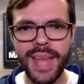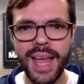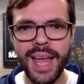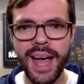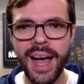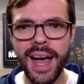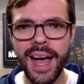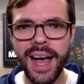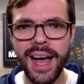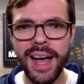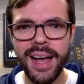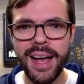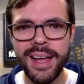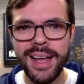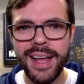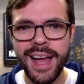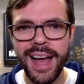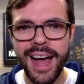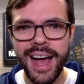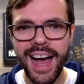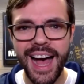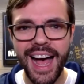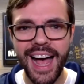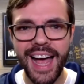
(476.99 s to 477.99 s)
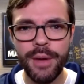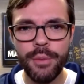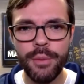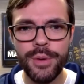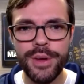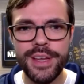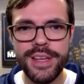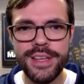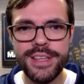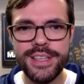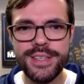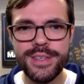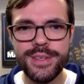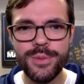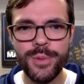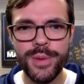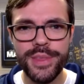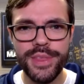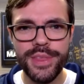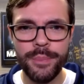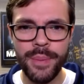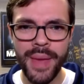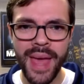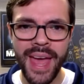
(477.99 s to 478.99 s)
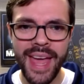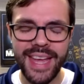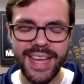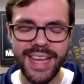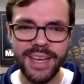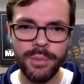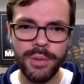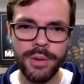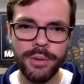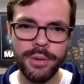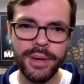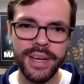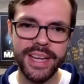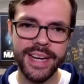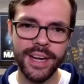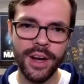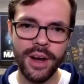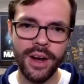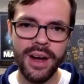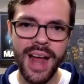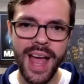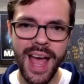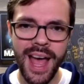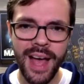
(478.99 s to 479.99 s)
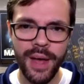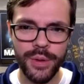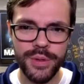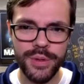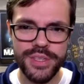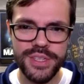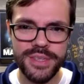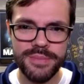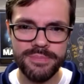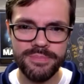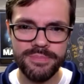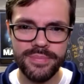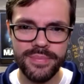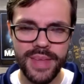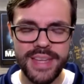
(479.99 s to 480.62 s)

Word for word: uh, I was with the bank and we were getting our house.